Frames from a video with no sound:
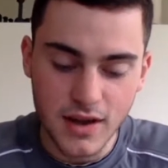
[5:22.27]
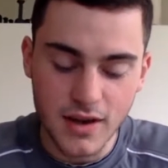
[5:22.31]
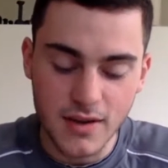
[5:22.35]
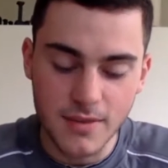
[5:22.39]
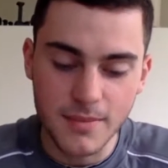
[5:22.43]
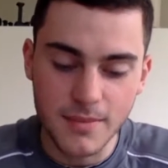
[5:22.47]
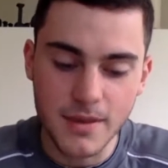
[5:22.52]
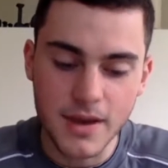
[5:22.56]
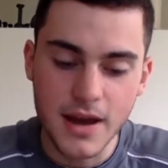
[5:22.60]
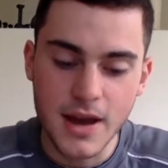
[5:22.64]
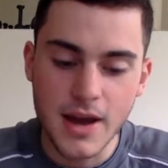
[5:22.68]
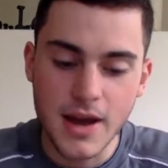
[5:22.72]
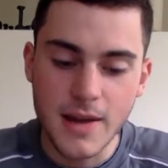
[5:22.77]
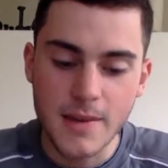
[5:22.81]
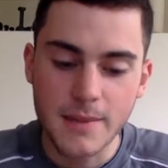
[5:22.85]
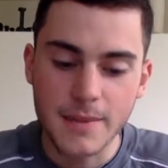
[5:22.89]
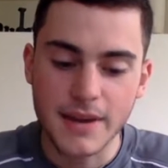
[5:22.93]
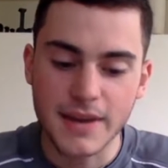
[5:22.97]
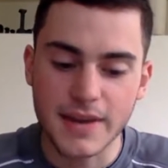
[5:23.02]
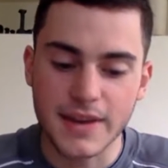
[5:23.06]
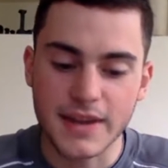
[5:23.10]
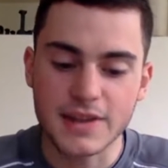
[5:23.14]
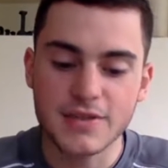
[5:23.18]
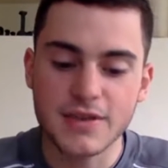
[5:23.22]
But
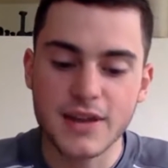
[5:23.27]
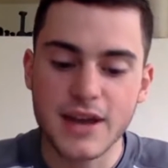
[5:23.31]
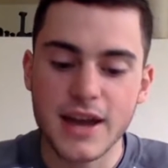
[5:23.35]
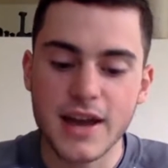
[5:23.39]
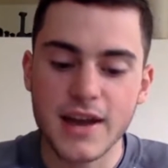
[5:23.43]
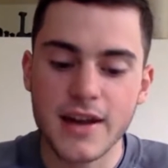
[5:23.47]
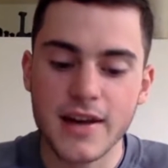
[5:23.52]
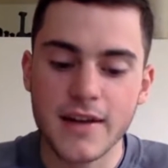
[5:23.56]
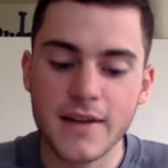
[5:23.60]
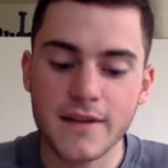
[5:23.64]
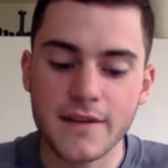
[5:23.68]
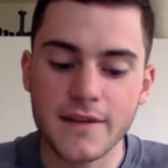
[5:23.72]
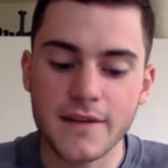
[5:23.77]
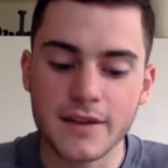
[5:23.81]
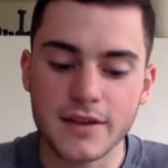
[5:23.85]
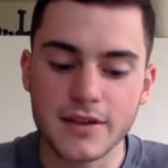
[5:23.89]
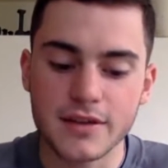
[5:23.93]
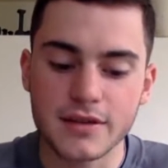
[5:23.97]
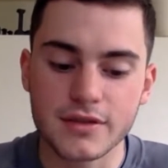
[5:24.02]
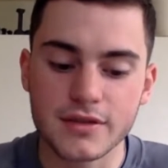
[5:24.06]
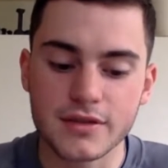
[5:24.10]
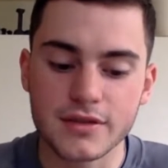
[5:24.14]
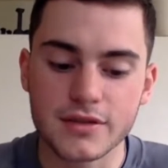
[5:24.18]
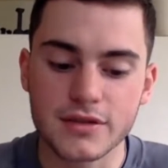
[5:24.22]
yeah, then you
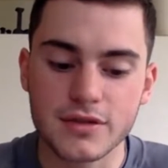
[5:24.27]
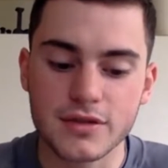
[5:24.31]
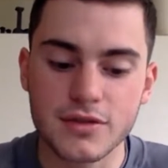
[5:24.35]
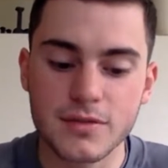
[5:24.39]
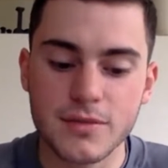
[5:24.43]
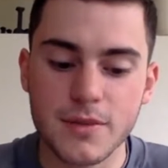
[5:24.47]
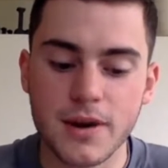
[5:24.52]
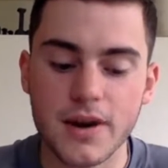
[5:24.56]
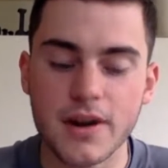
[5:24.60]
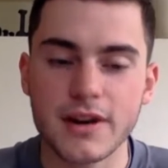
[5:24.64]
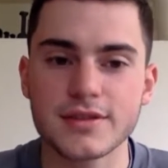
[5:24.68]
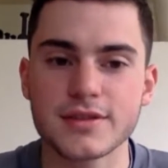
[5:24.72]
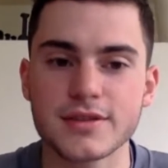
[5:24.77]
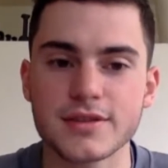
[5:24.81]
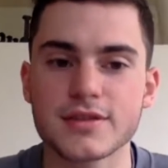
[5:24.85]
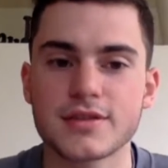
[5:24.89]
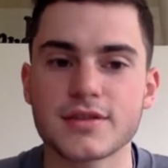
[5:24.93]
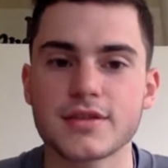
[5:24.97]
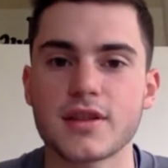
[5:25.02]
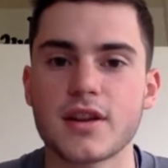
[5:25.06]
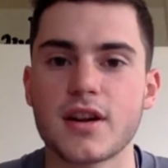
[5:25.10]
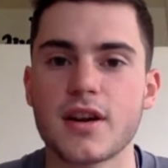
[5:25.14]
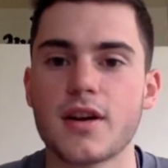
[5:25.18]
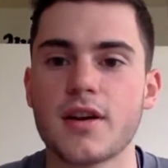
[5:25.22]
have two
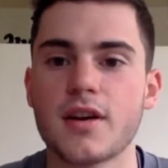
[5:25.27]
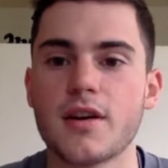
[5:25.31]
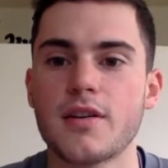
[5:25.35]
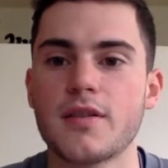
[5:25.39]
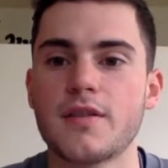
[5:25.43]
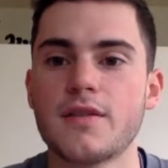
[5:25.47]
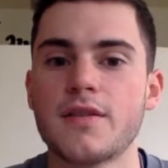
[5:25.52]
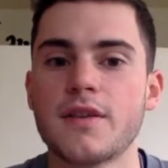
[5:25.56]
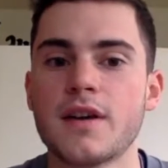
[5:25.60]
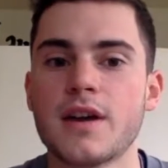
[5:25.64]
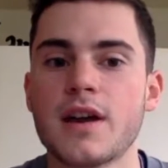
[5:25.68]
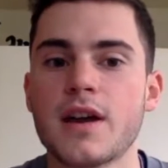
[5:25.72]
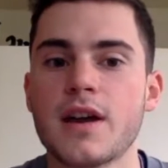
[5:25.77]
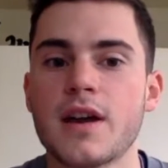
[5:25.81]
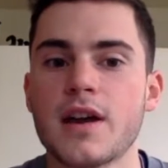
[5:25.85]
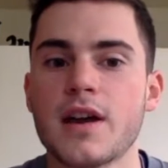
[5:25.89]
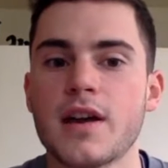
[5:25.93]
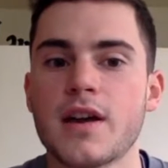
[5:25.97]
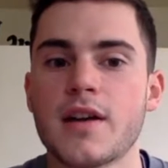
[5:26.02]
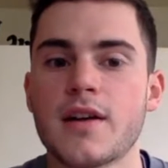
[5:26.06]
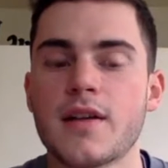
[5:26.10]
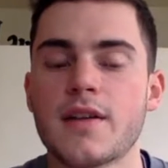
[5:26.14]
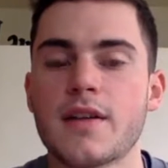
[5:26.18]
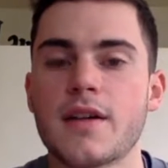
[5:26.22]
parts of
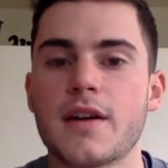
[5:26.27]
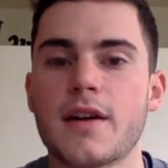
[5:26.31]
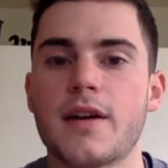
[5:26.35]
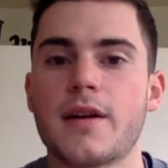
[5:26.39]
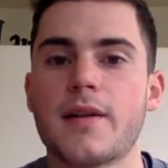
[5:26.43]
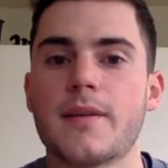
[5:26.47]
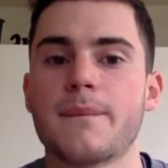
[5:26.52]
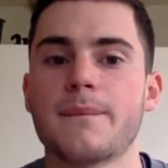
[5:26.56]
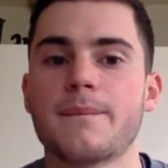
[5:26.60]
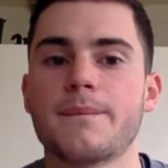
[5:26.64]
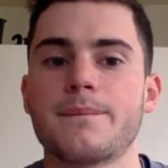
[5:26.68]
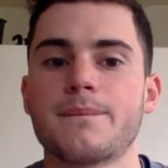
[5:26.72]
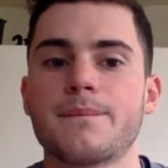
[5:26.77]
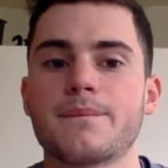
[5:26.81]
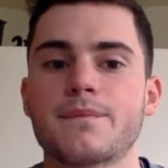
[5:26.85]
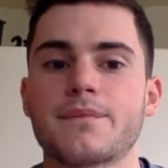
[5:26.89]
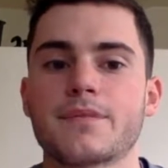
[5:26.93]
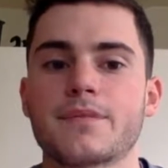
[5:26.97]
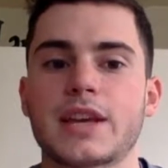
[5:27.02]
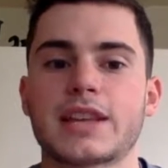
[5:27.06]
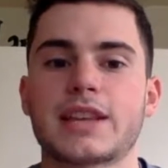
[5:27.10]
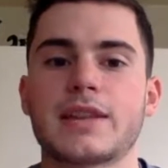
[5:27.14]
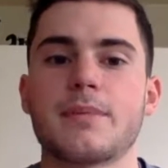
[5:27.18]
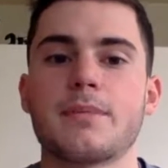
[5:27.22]

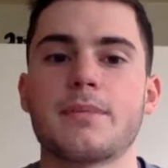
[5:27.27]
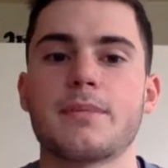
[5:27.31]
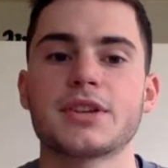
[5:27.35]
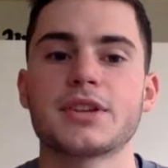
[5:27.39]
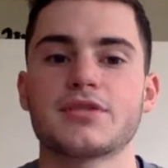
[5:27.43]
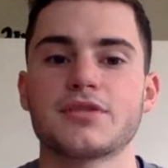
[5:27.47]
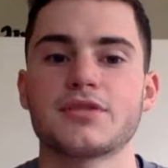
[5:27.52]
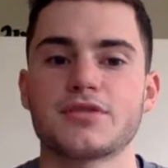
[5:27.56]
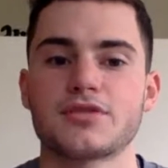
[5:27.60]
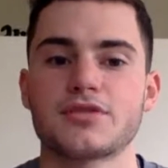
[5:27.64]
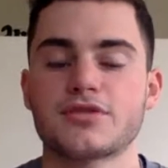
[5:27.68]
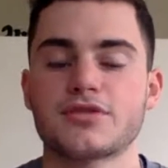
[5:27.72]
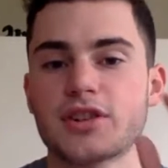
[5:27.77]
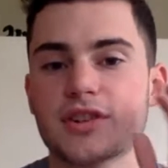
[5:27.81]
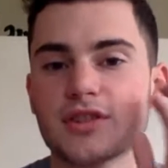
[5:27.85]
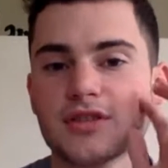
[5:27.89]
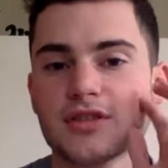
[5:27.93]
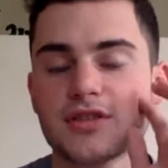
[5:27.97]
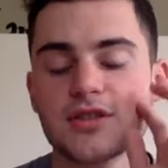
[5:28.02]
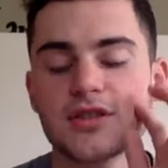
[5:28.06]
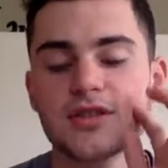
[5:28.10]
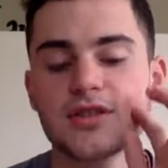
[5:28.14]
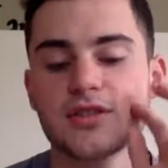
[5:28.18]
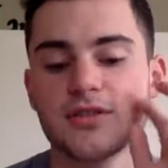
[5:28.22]
like the muscle
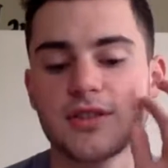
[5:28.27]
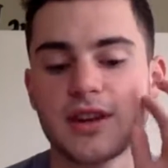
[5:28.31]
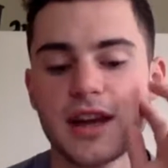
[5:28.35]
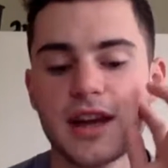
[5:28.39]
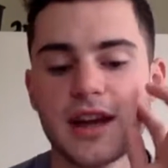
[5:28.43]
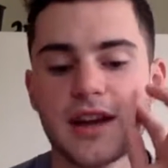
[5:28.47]
structure.